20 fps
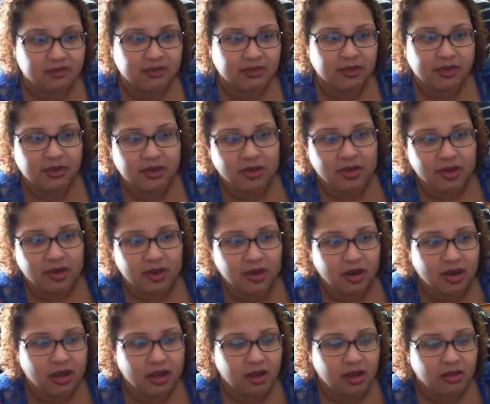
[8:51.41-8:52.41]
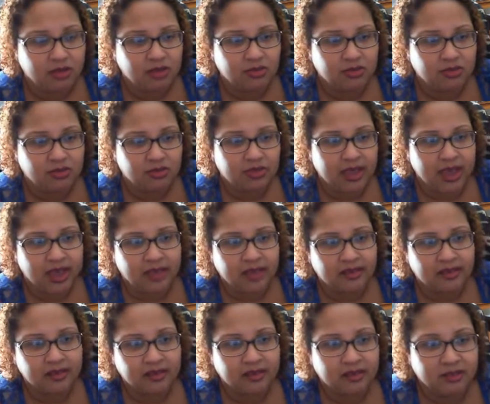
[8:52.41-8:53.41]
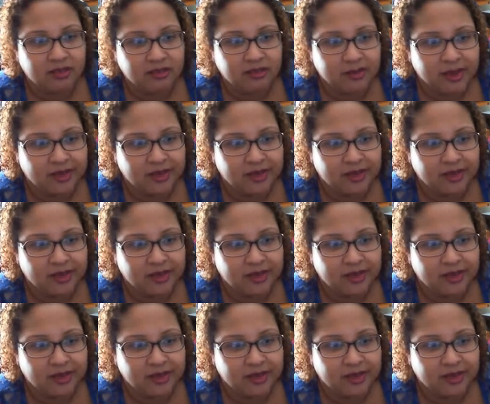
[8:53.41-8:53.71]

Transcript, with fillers: you know i'll include that in my